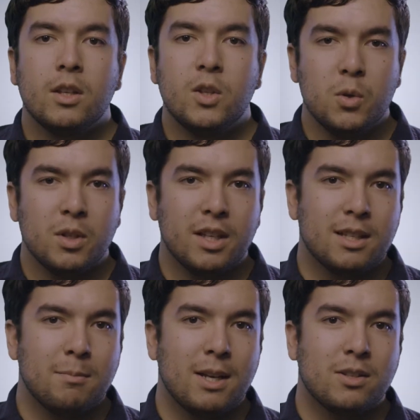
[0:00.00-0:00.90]
Usually
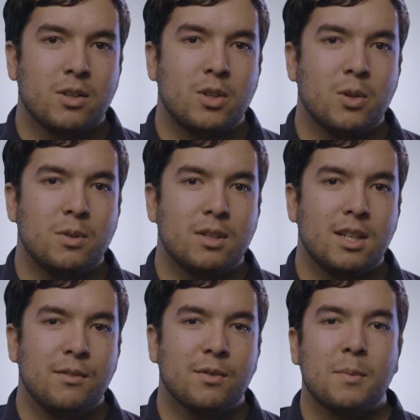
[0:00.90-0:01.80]
it's best to choose a
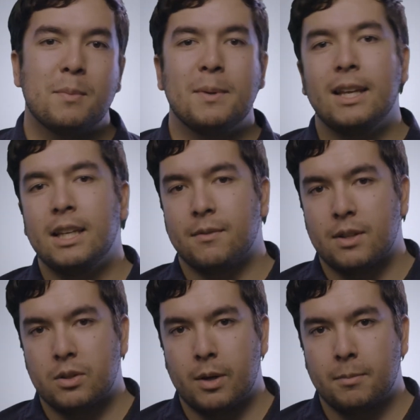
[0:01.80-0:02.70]
scene from the beginning of the
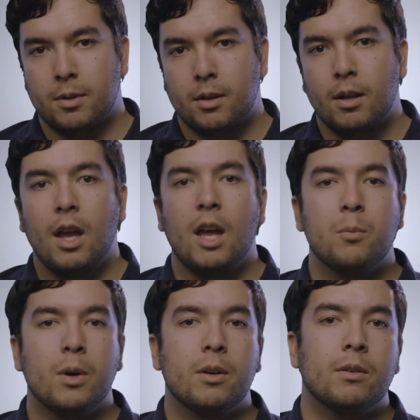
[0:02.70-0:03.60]
script and
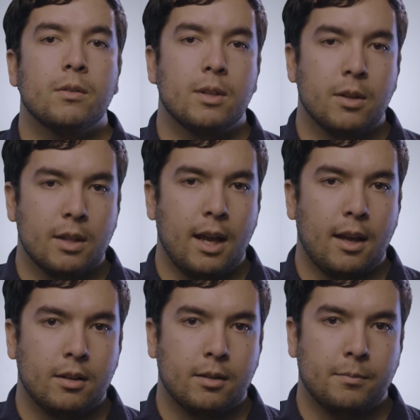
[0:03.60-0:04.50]
one near the
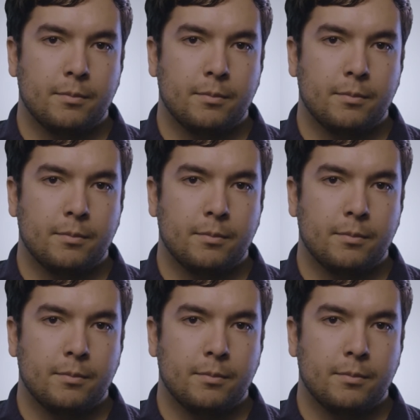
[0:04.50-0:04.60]
end.